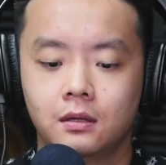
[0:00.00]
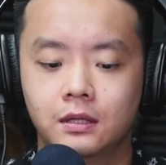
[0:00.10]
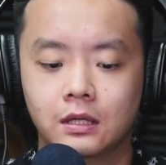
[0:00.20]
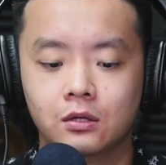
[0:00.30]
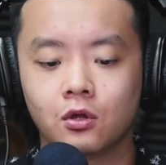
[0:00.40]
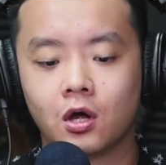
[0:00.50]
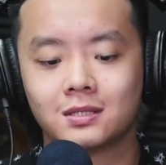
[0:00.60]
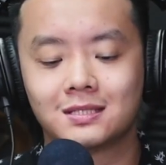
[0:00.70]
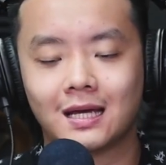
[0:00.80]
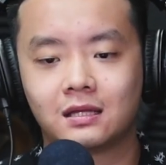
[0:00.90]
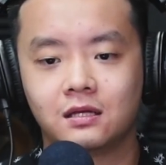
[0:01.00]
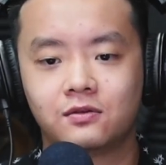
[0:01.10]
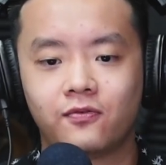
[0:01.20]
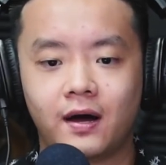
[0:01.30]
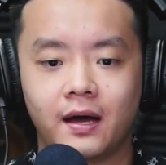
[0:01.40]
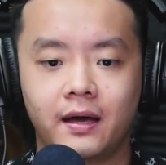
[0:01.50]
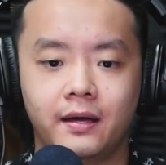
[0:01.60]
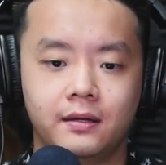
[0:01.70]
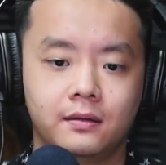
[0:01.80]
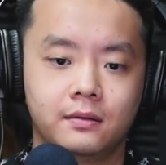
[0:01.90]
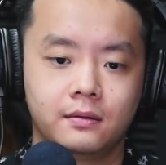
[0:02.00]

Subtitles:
did not satisfy